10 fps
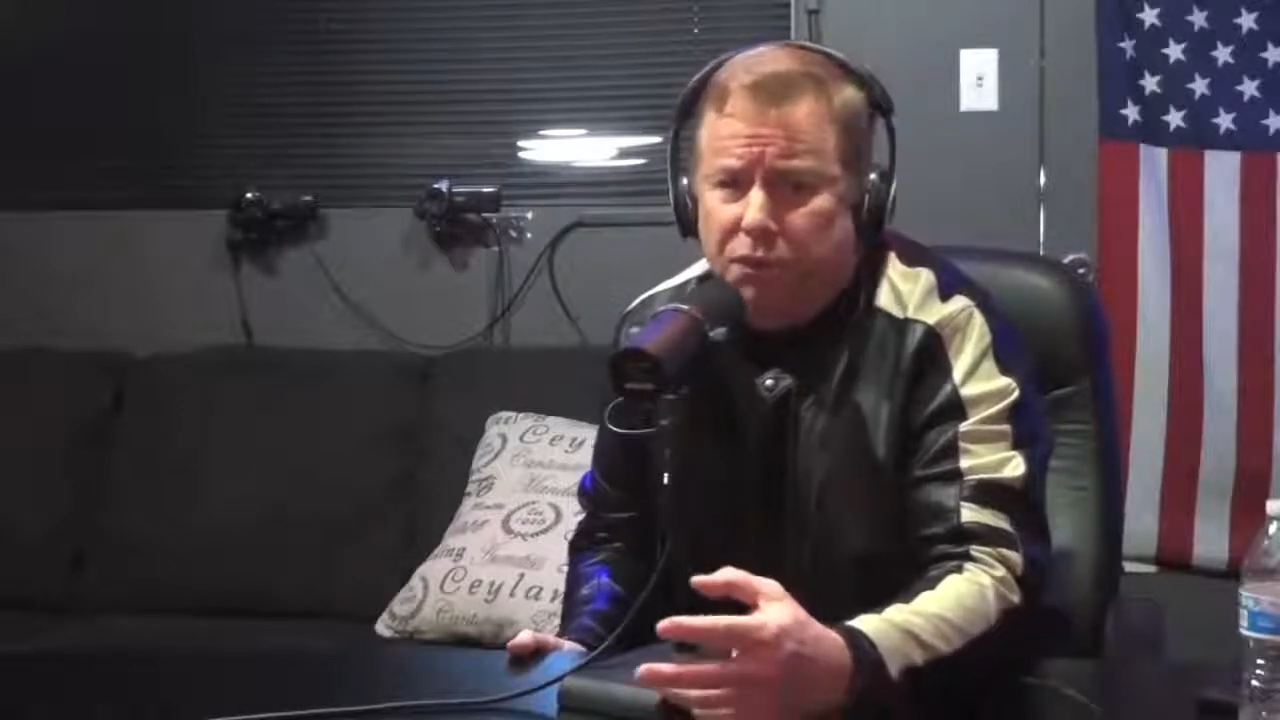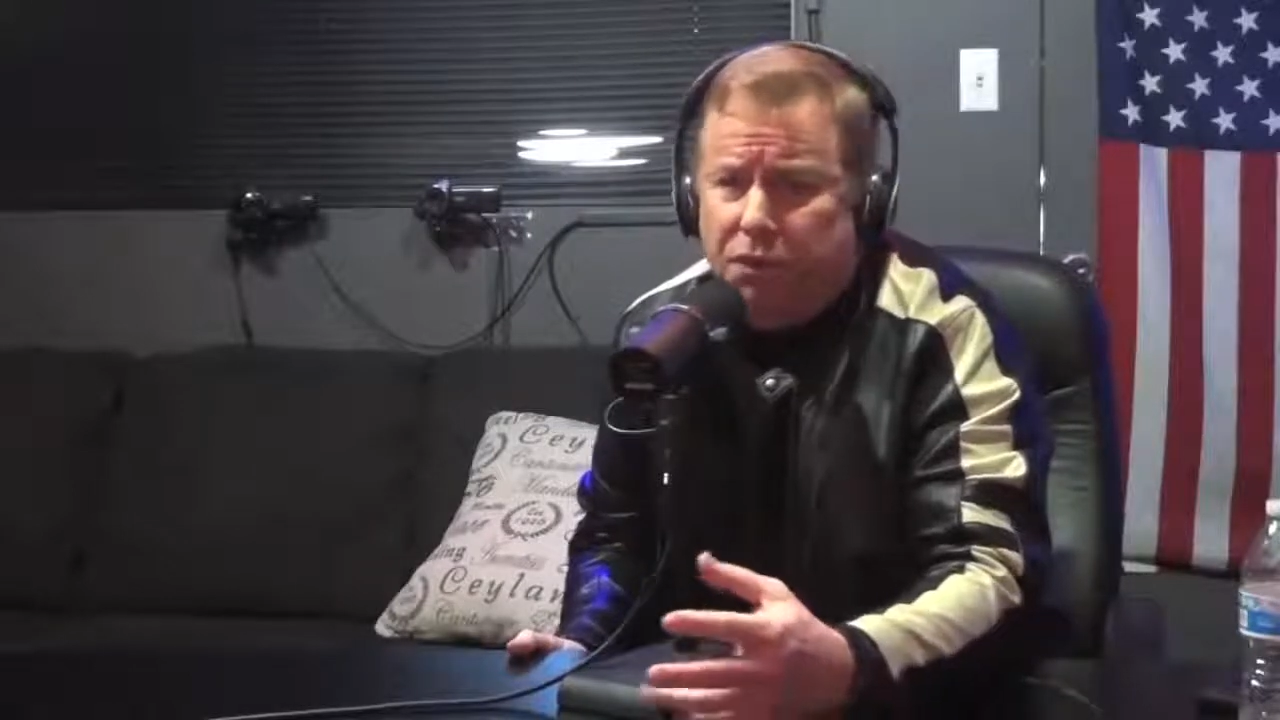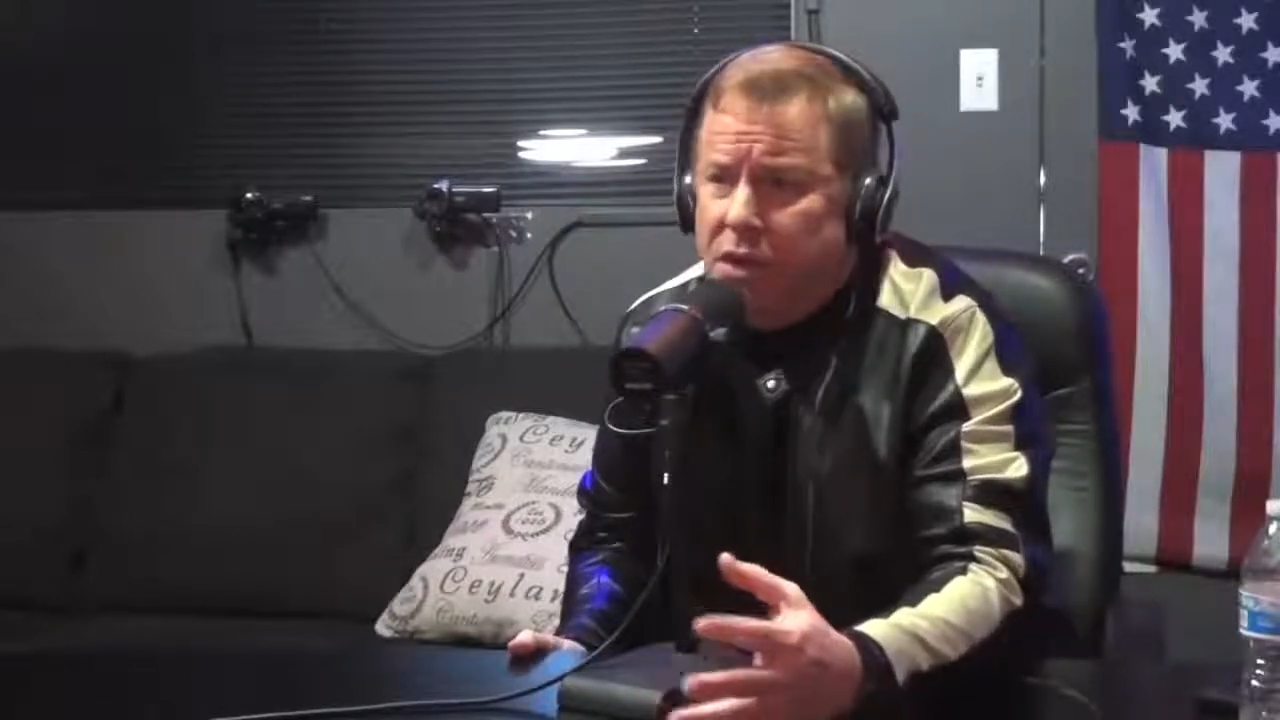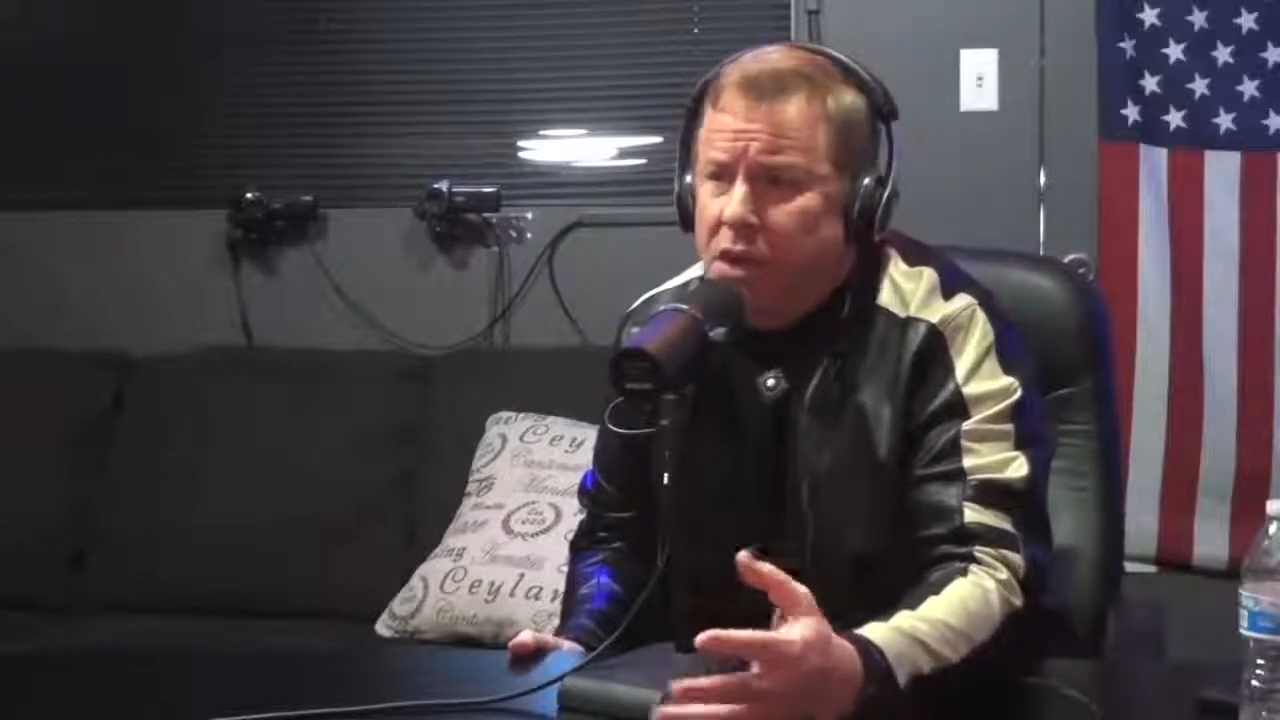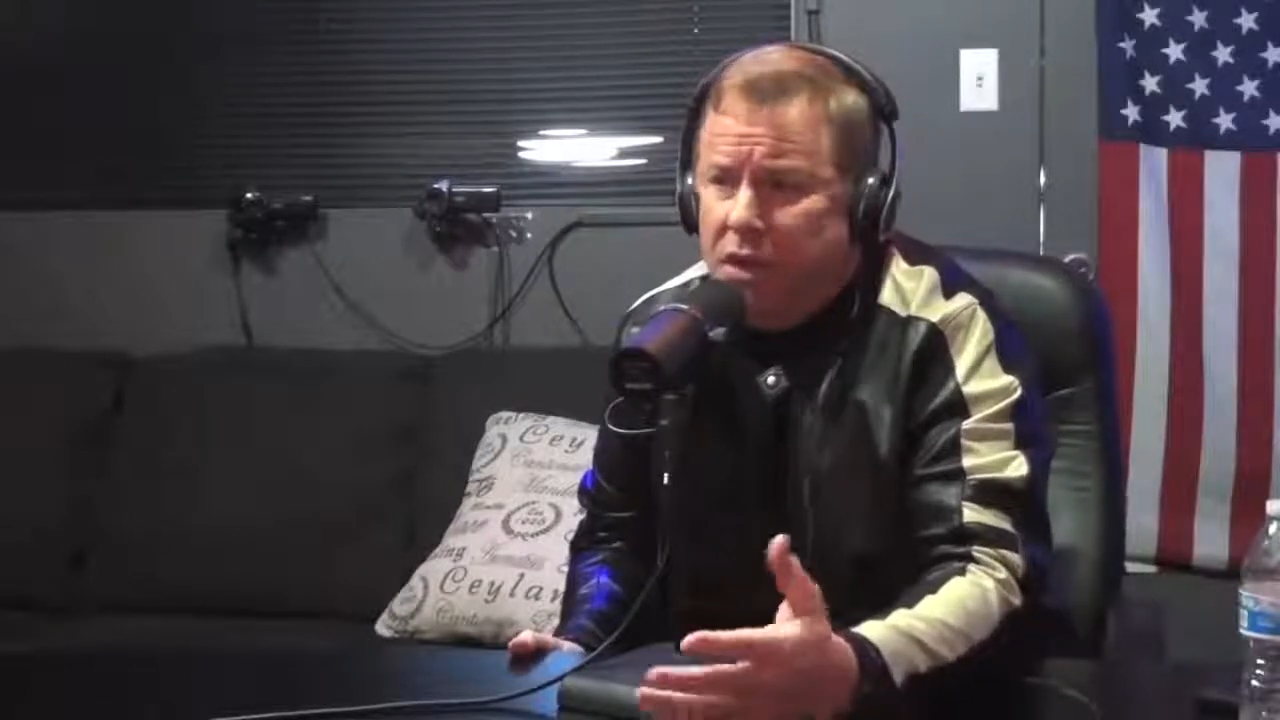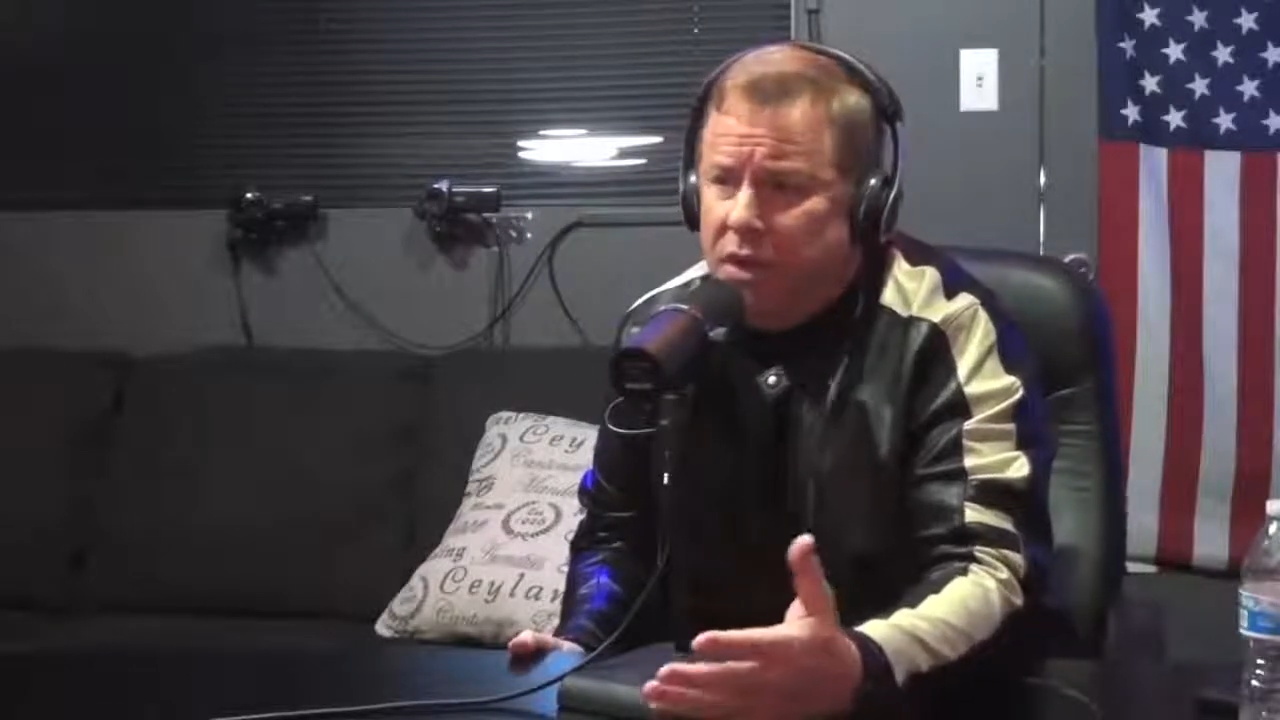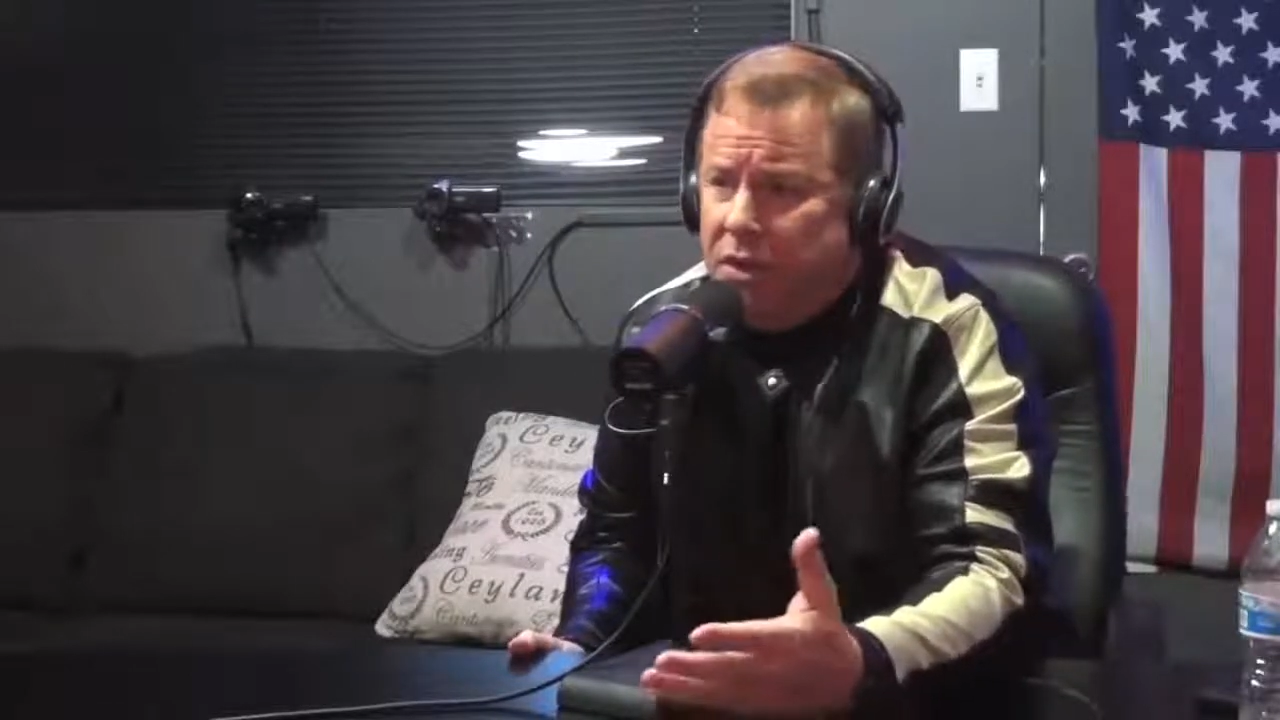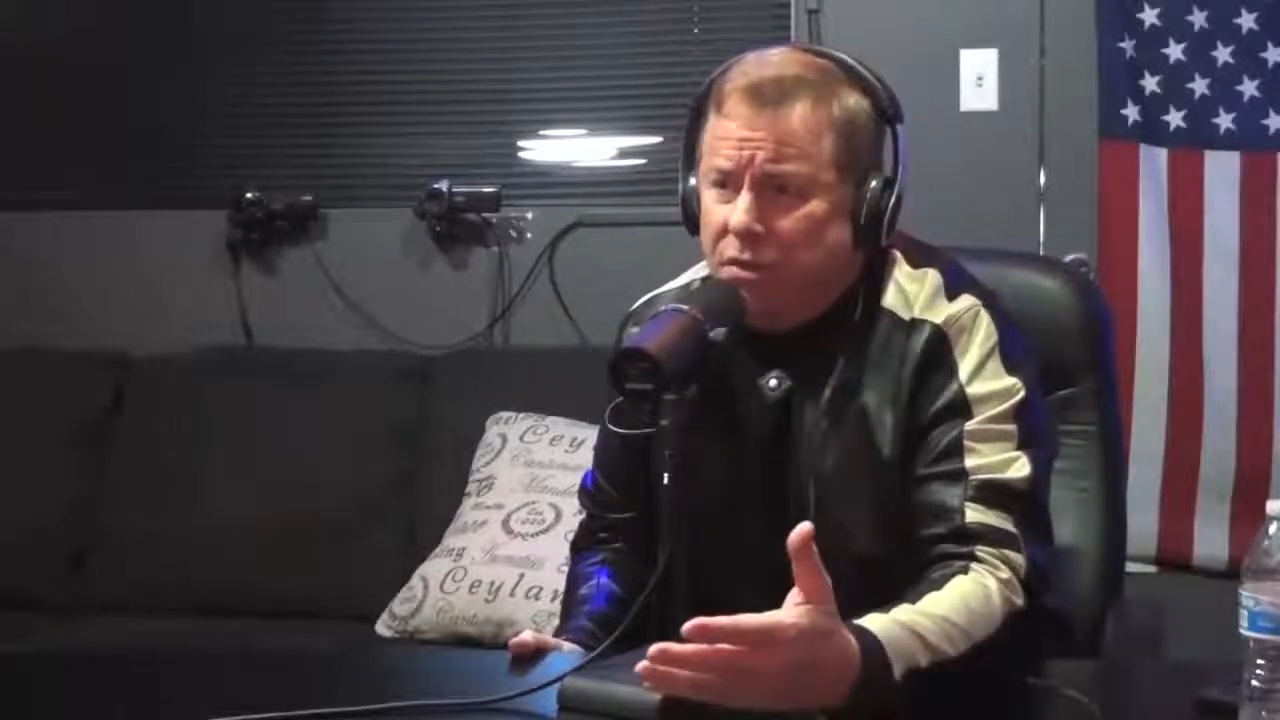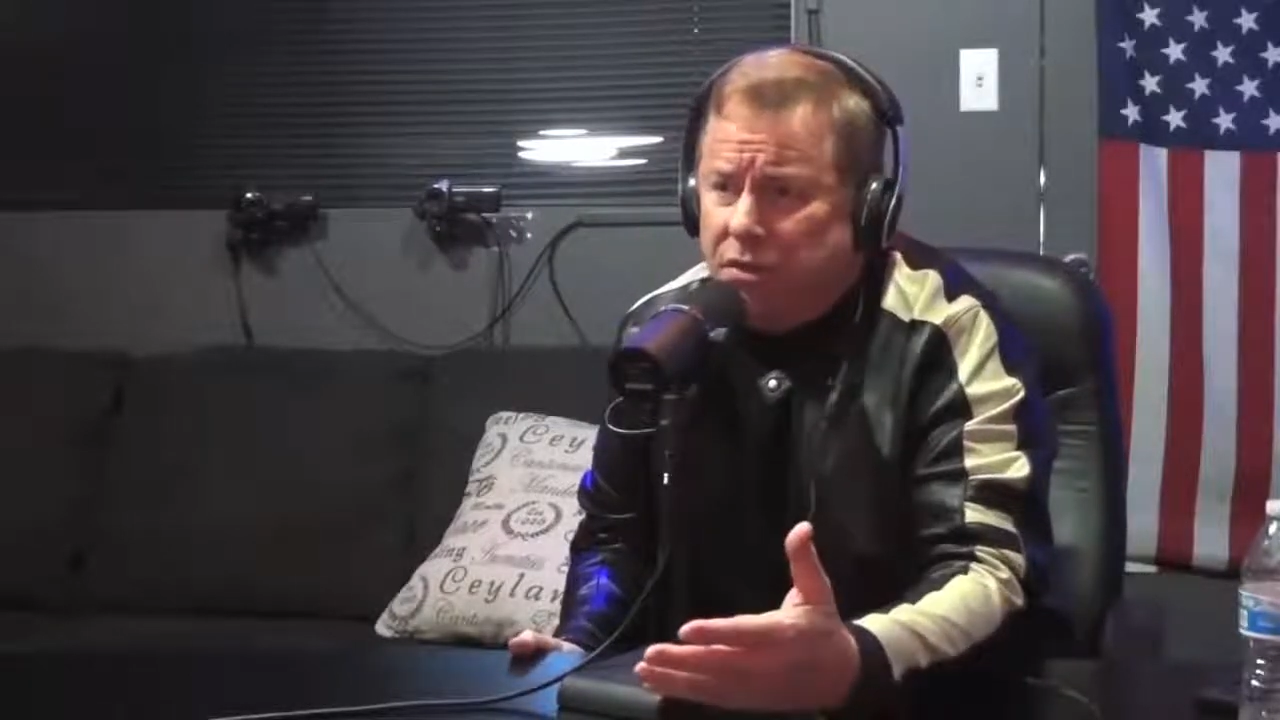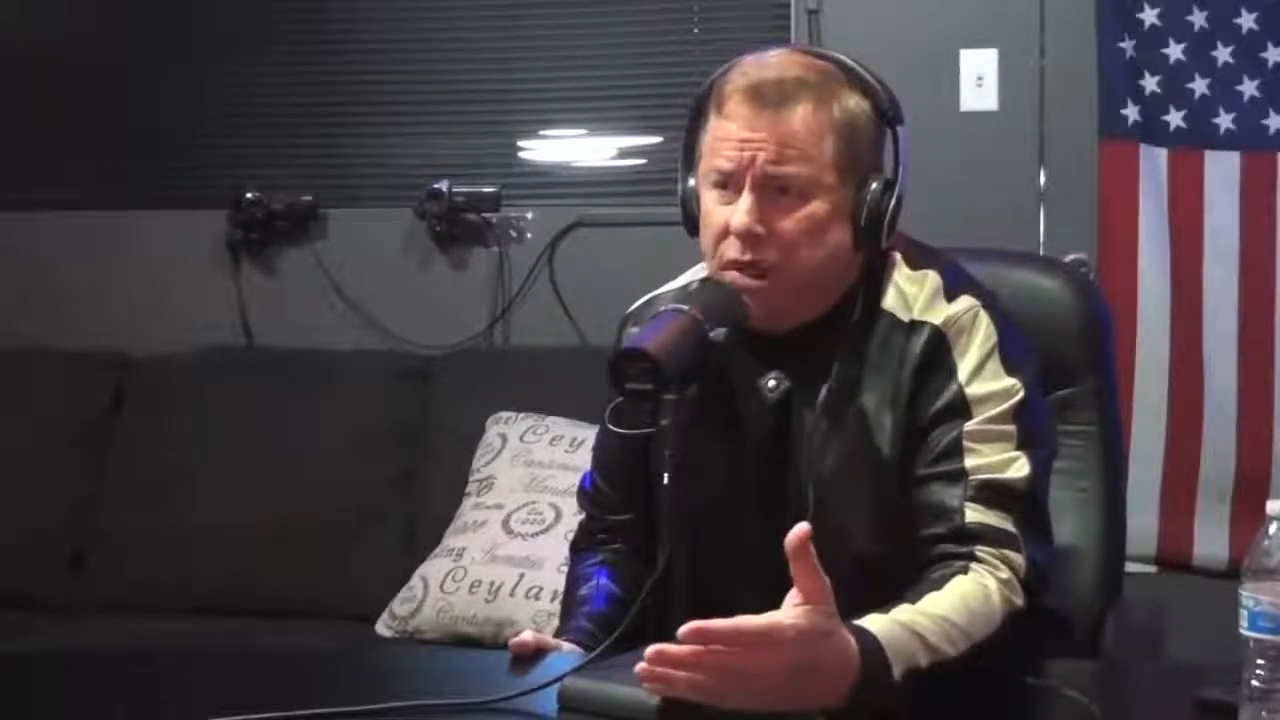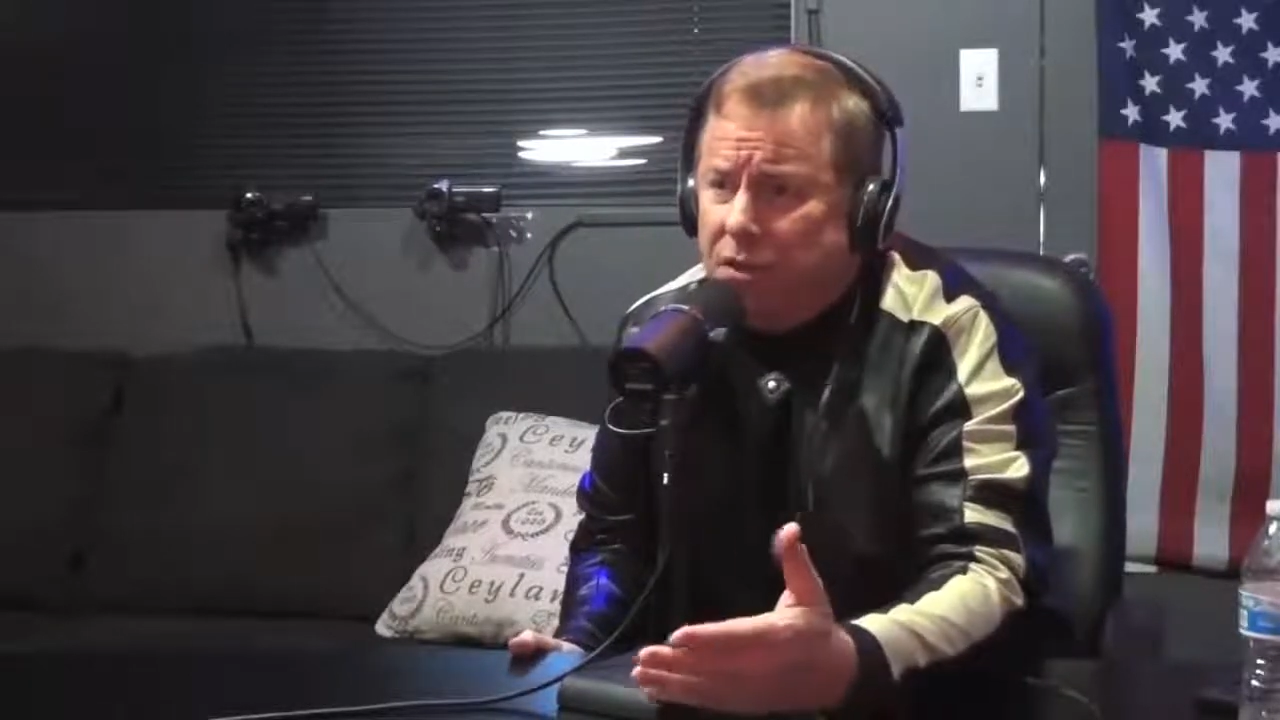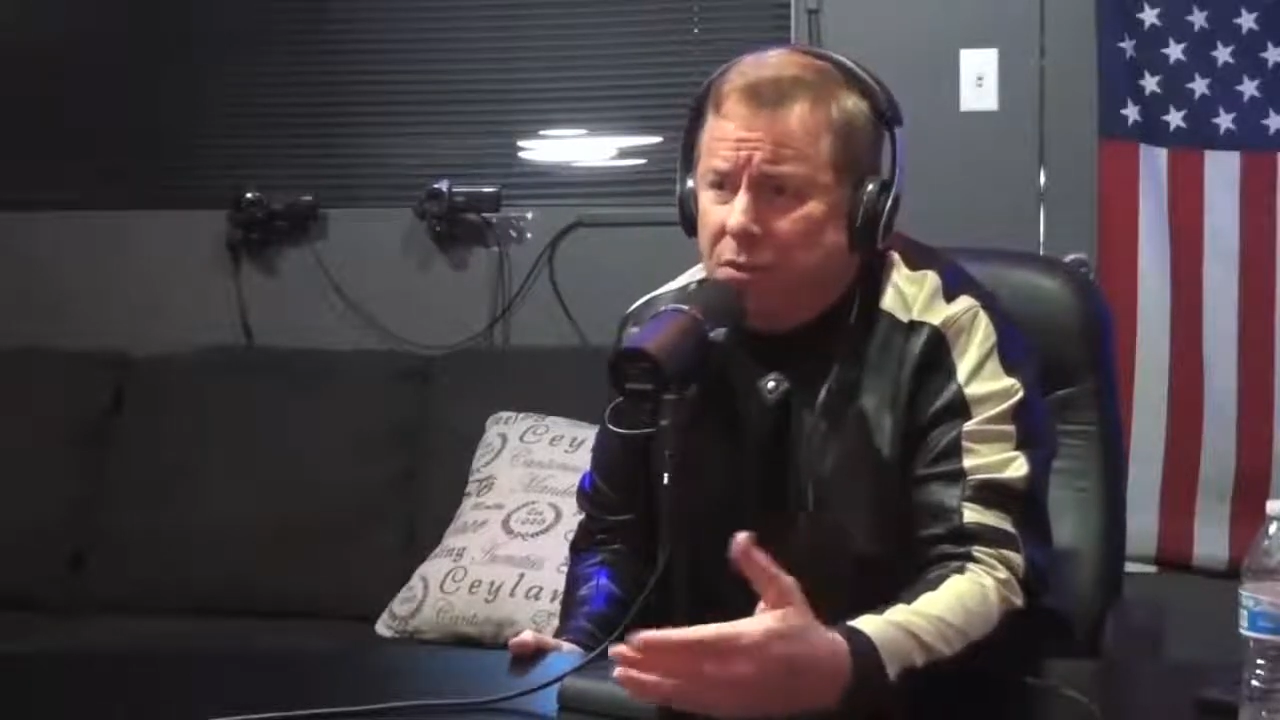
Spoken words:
They're like you said,